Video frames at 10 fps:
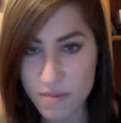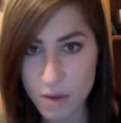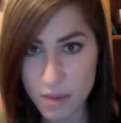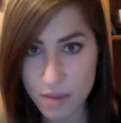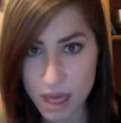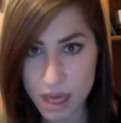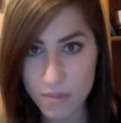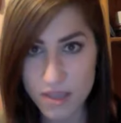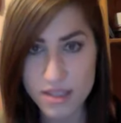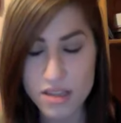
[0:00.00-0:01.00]

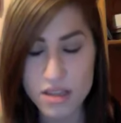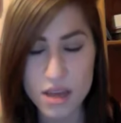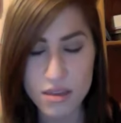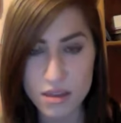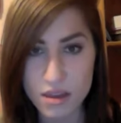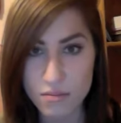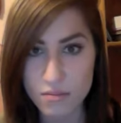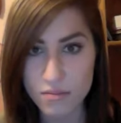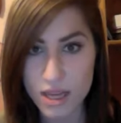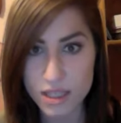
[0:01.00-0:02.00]
webcam is
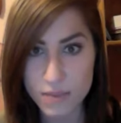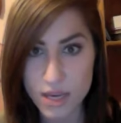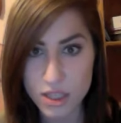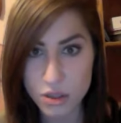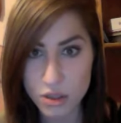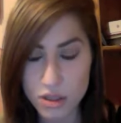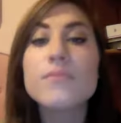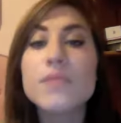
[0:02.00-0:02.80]
nothing that special.